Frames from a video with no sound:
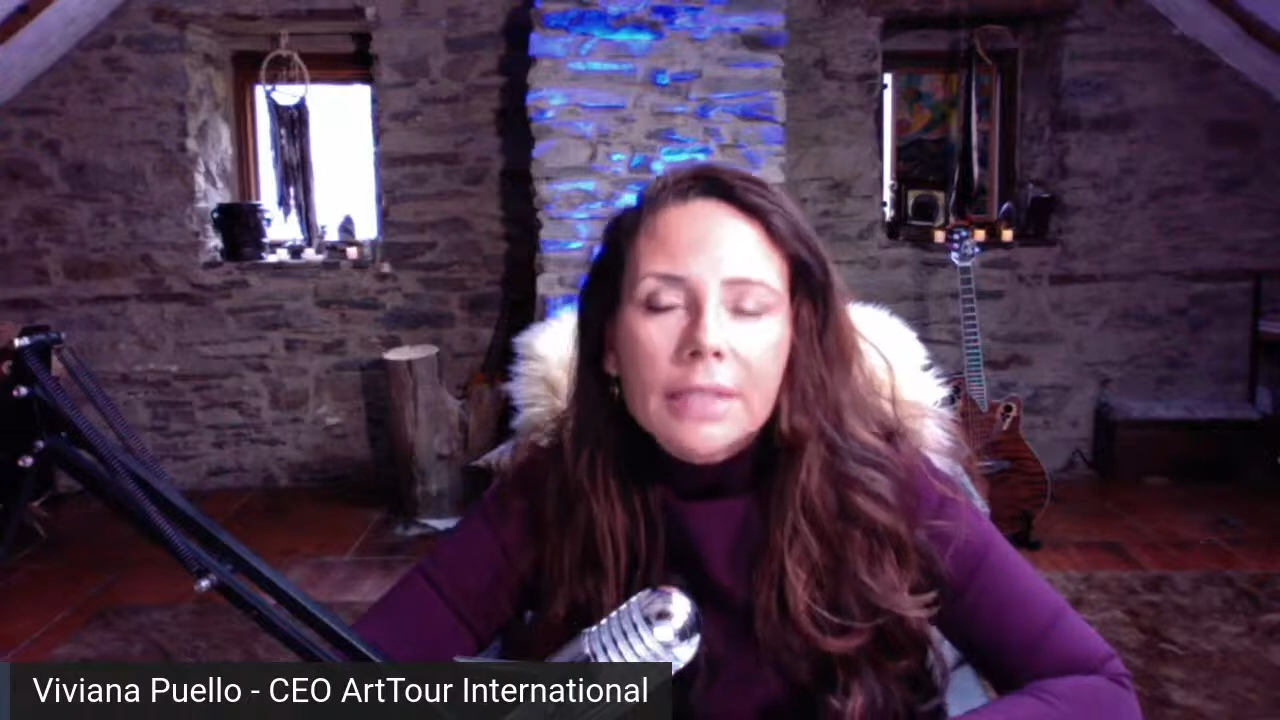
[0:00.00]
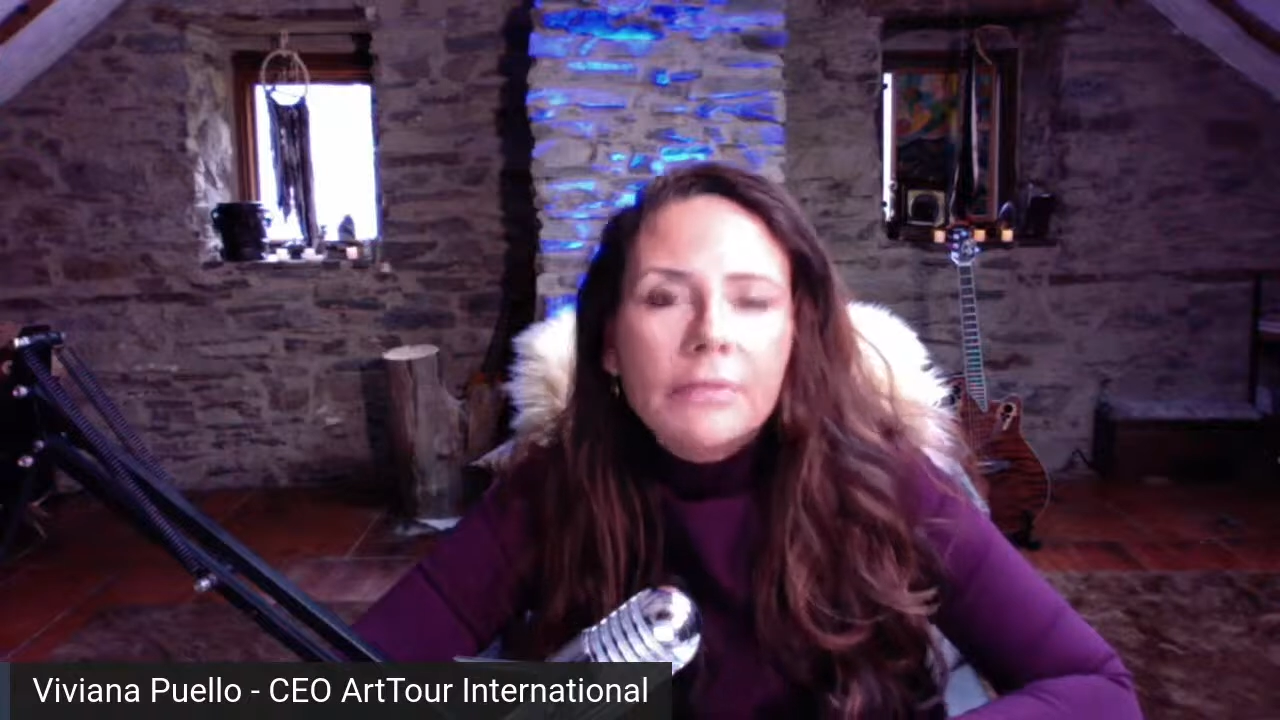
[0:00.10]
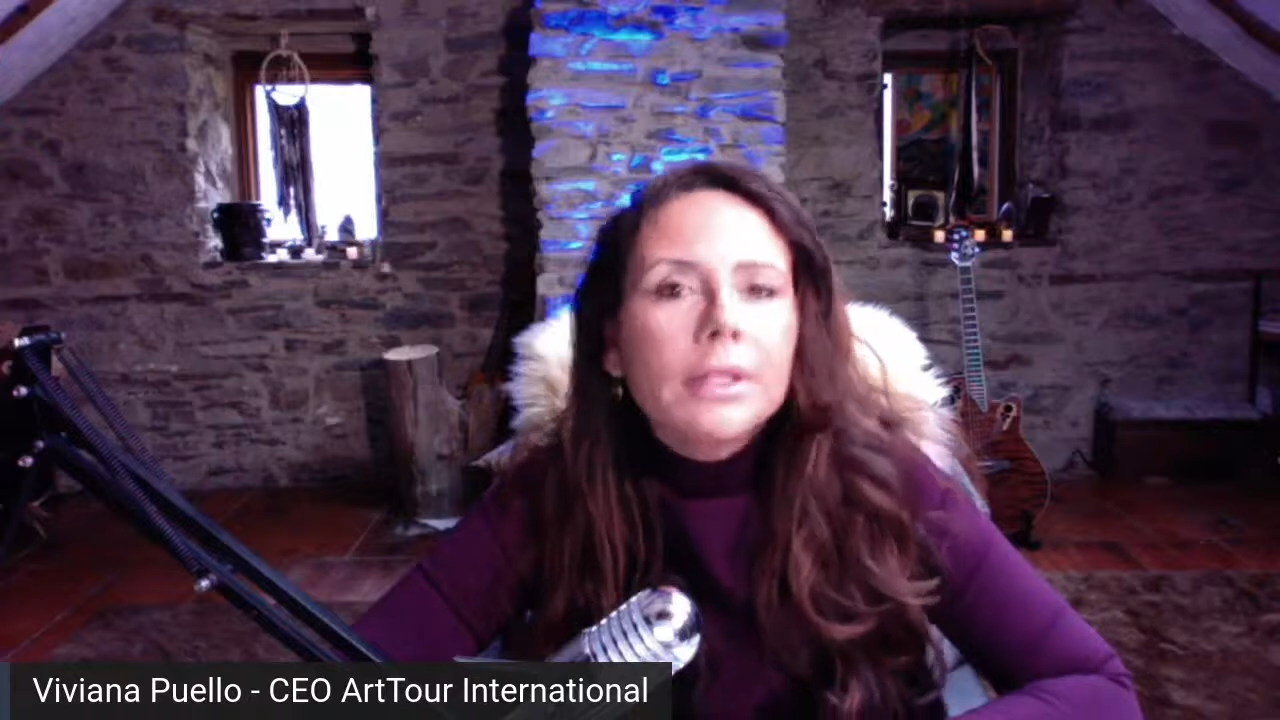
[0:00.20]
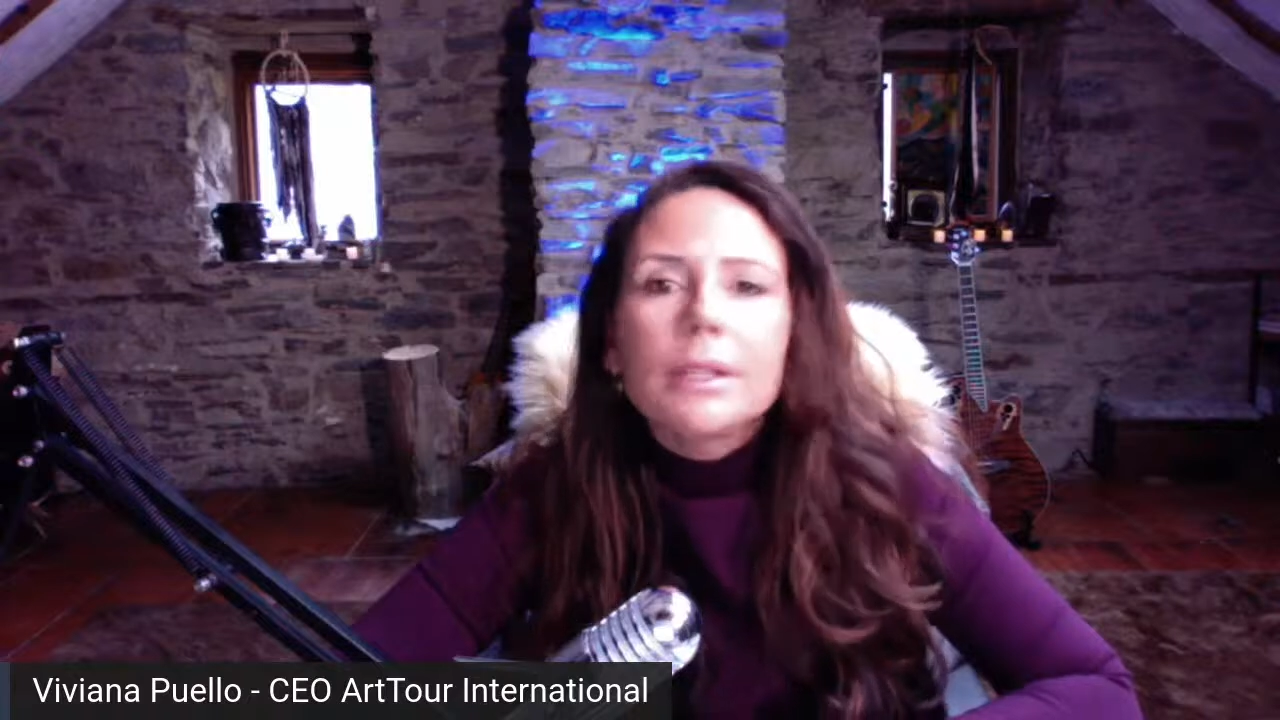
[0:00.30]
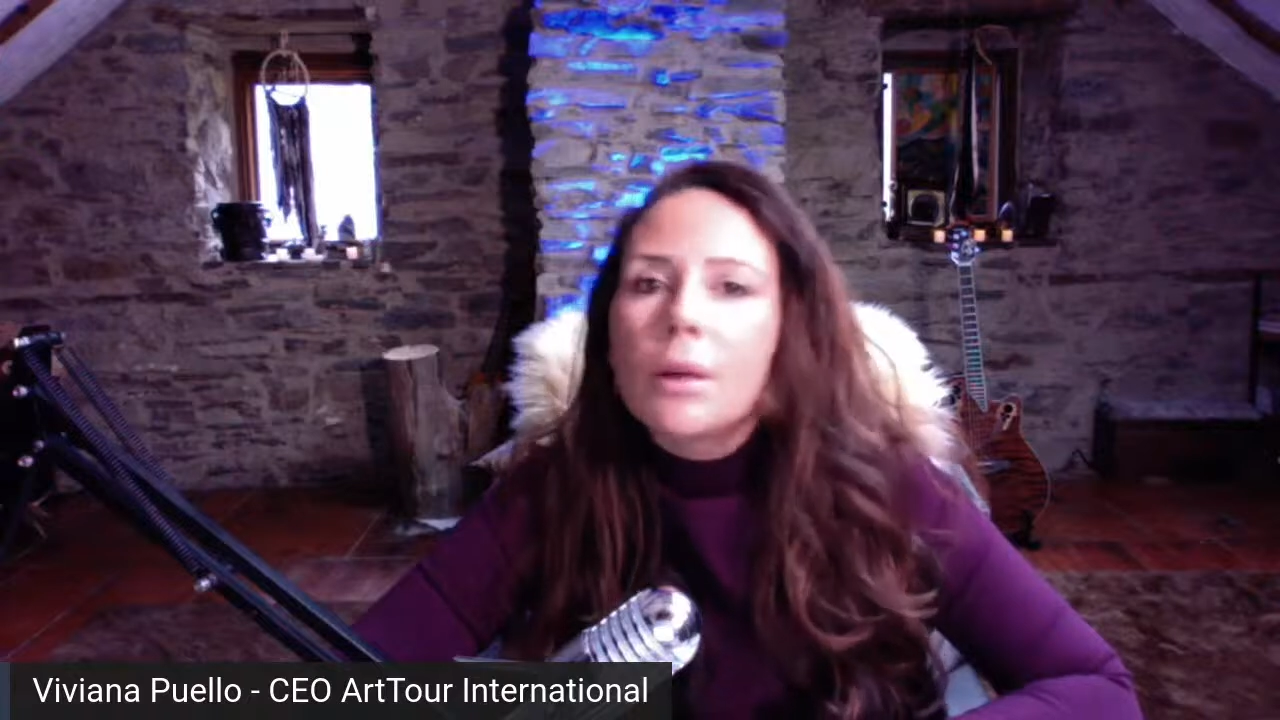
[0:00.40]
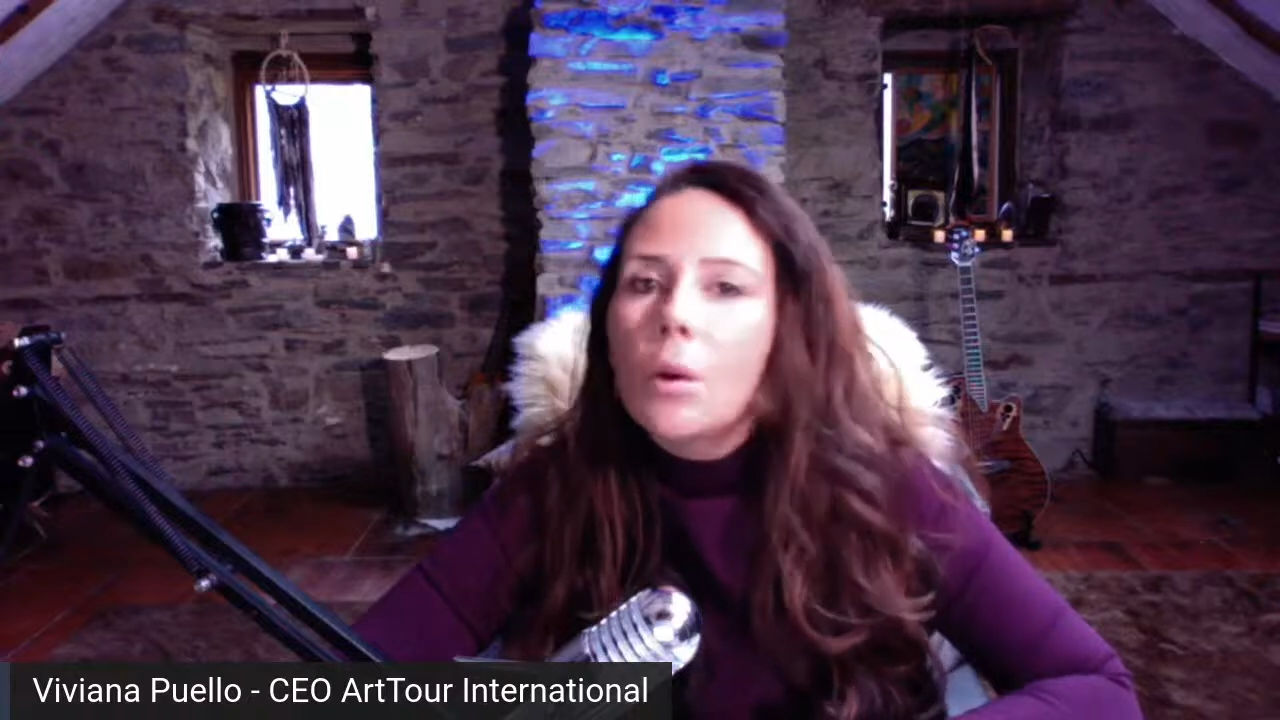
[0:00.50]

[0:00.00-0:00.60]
Even the